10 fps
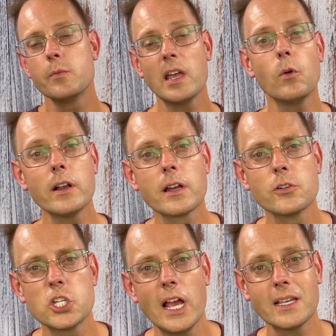may want to go
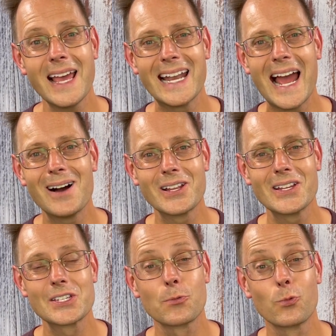check that out. It
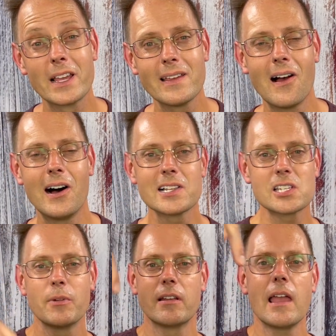is really
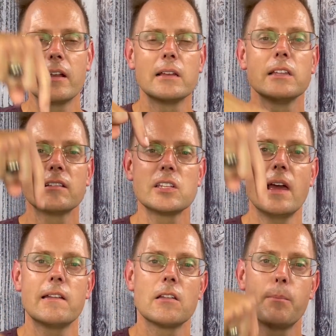awesome. And again, I linked to
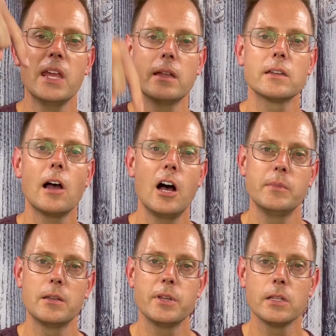that in the pinned
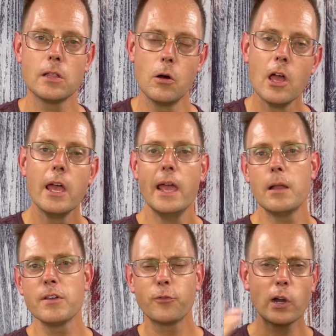comment below. And
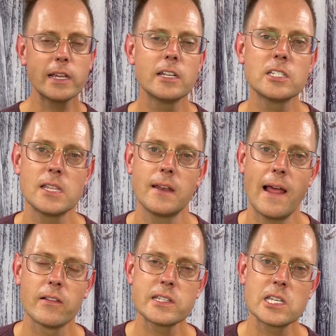before I get into the
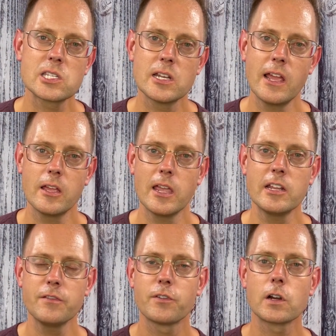analysis today
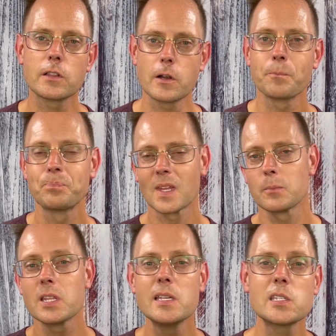any further,
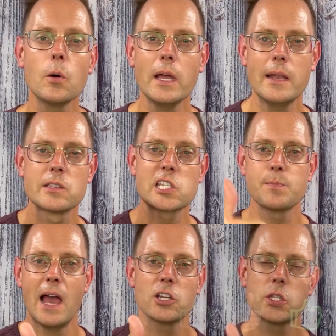please go ahead and
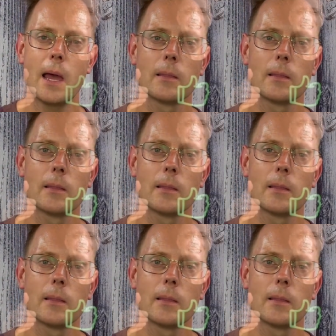smash that